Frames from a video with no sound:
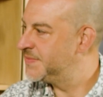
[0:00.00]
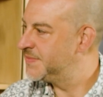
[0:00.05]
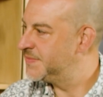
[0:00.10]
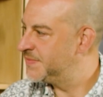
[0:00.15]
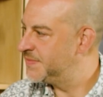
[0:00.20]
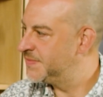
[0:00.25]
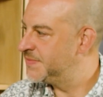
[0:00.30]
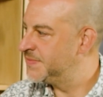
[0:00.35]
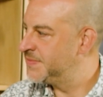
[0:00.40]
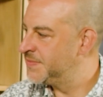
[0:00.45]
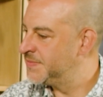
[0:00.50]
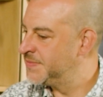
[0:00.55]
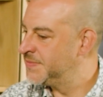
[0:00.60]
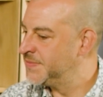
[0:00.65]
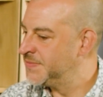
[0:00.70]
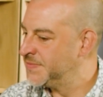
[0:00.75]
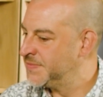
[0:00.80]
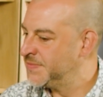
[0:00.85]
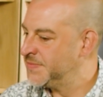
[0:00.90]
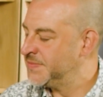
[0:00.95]

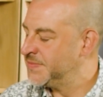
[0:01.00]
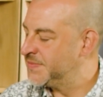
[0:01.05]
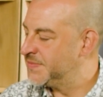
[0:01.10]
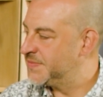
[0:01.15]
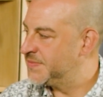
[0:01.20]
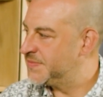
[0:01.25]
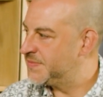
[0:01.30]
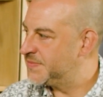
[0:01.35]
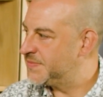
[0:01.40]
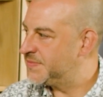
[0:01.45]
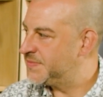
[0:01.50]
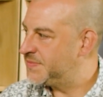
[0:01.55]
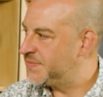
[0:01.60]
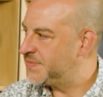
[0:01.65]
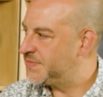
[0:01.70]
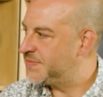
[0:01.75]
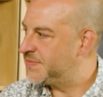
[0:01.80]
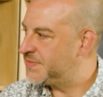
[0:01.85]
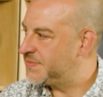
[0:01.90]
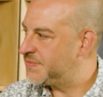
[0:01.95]
(silent)